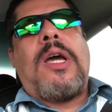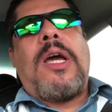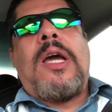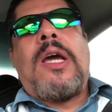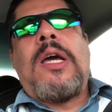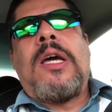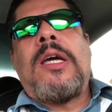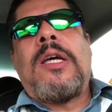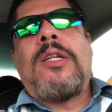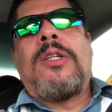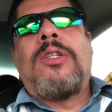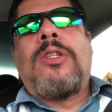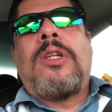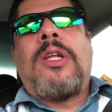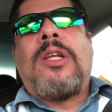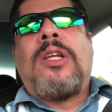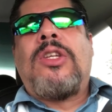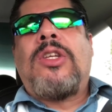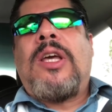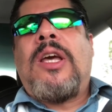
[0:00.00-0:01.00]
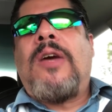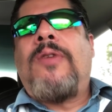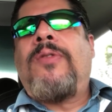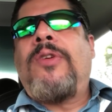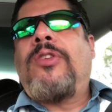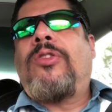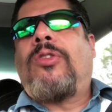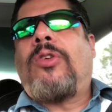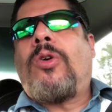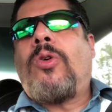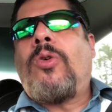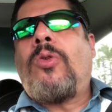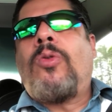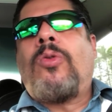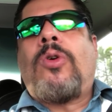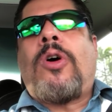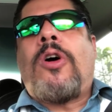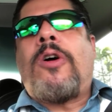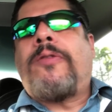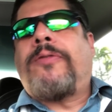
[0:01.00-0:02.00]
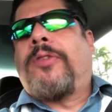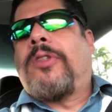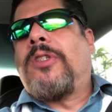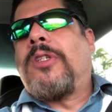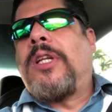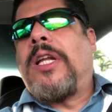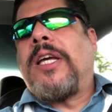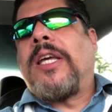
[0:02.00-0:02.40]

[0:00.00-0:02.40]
and every so often,